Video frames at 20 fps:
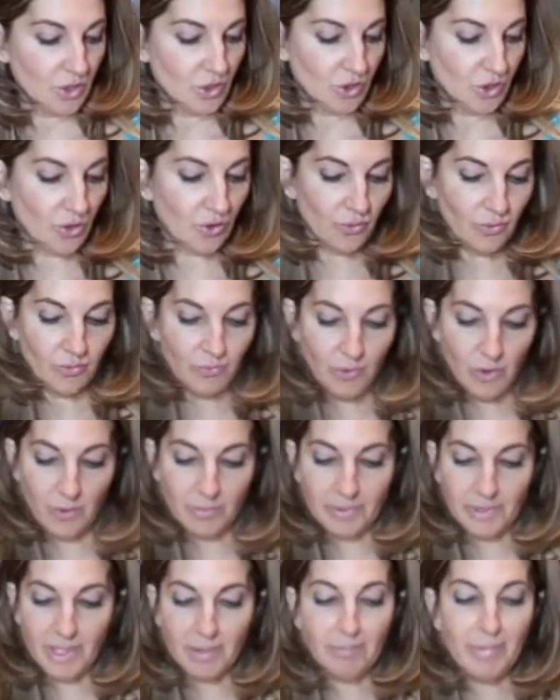So we
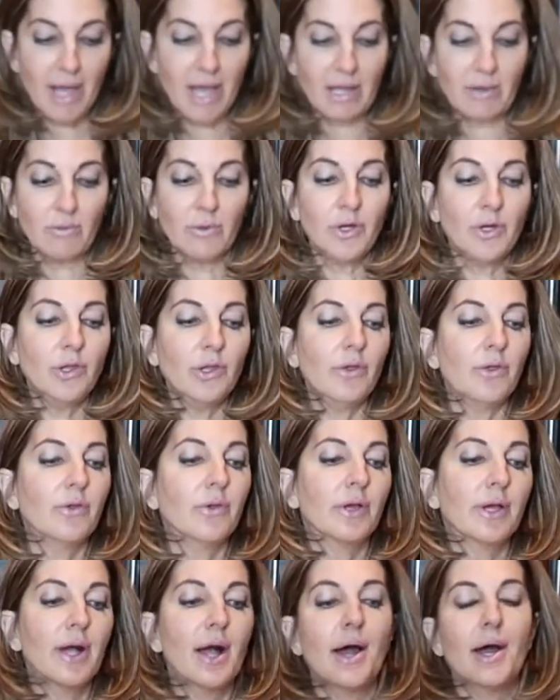open the bag. We don't need to
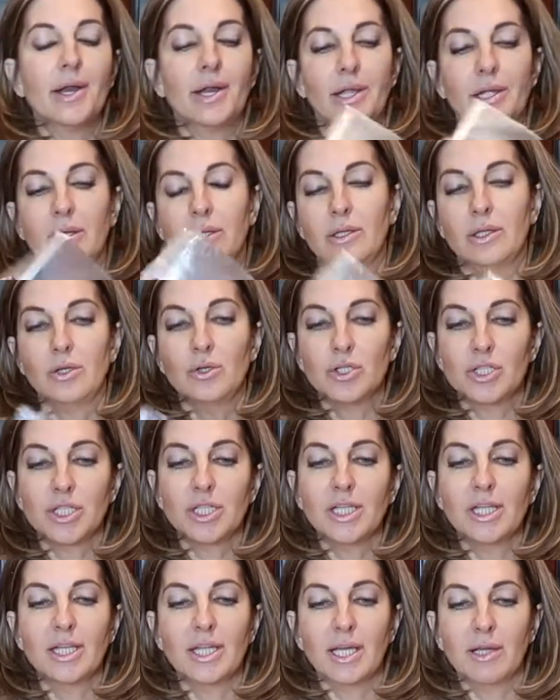cut it.
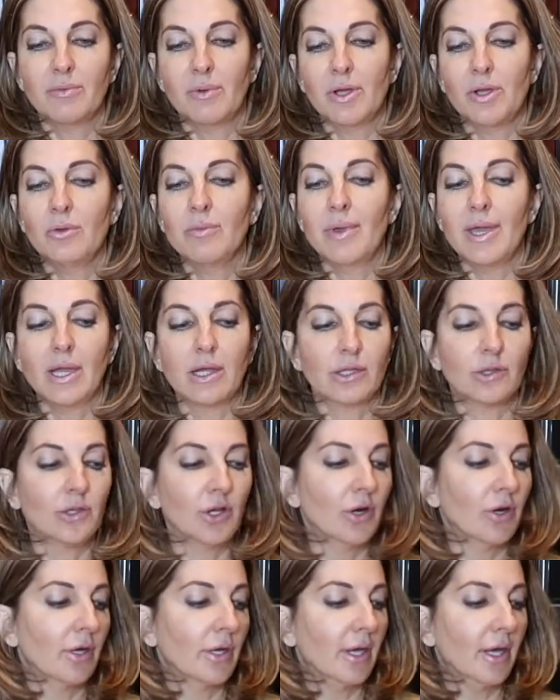Usually like when you make a
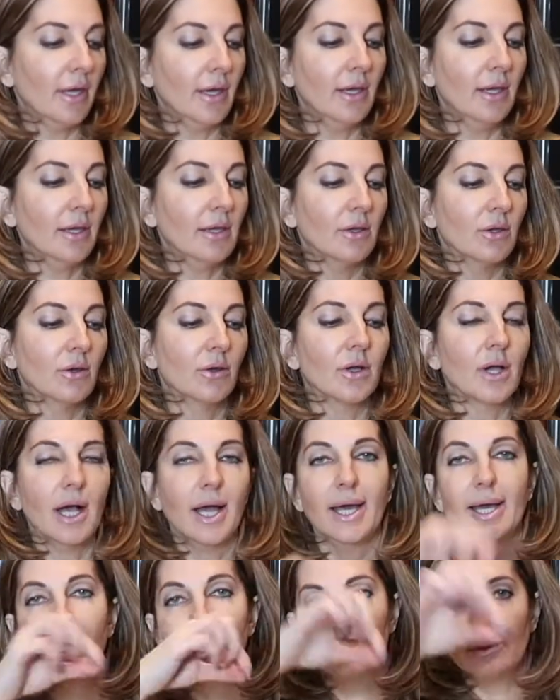turkey, you
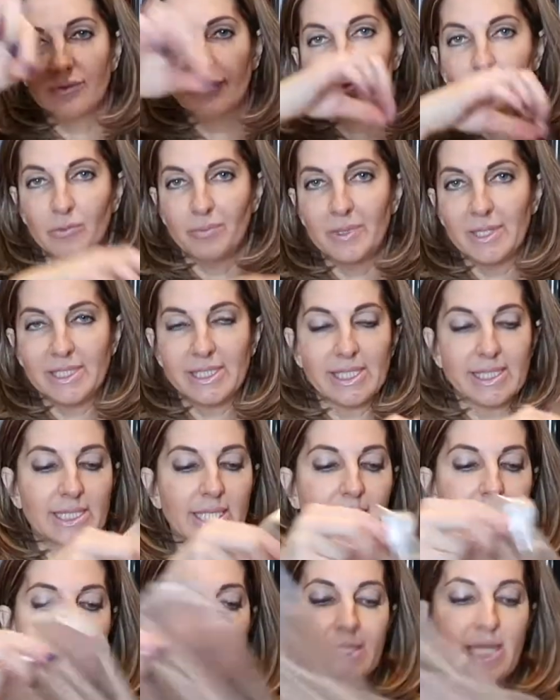cut it a few pieces
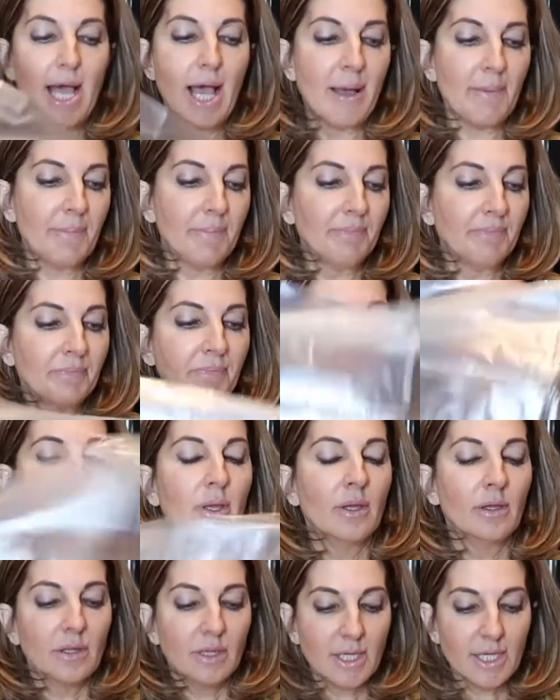on the top.
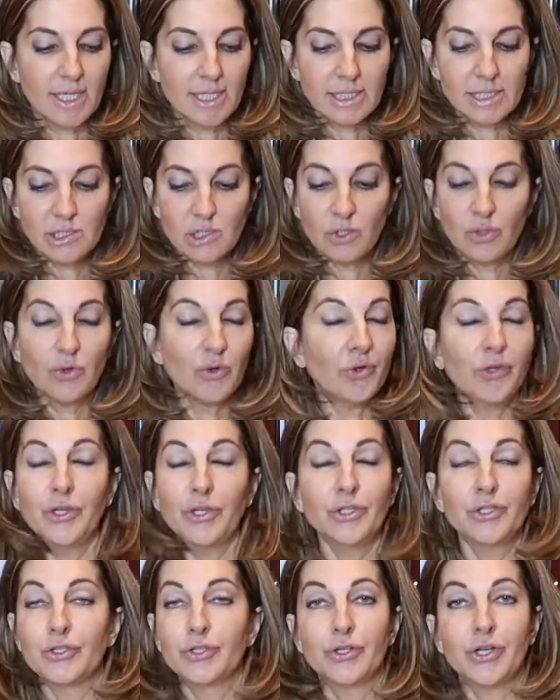This, you don't
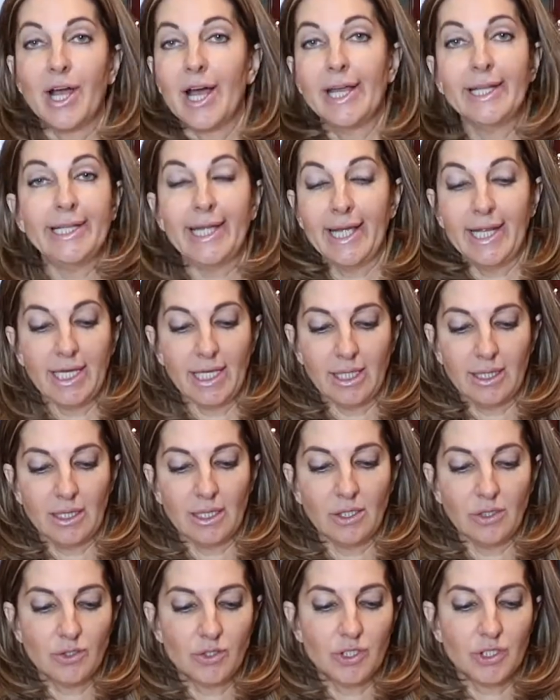need to cut
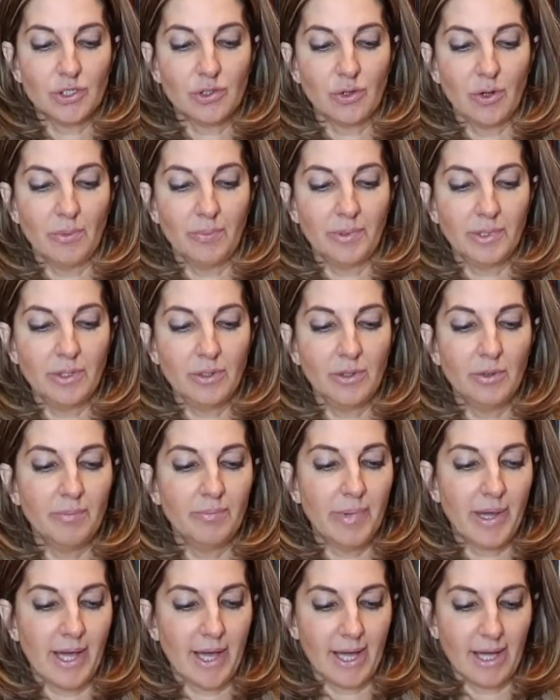anything. You just open your
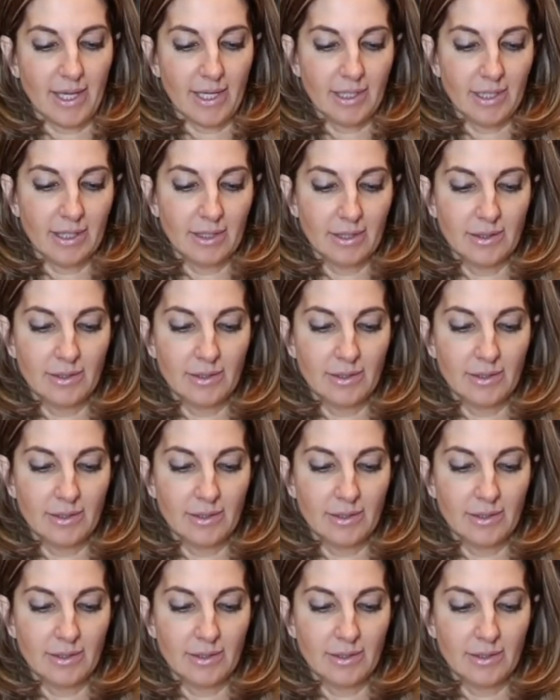bag.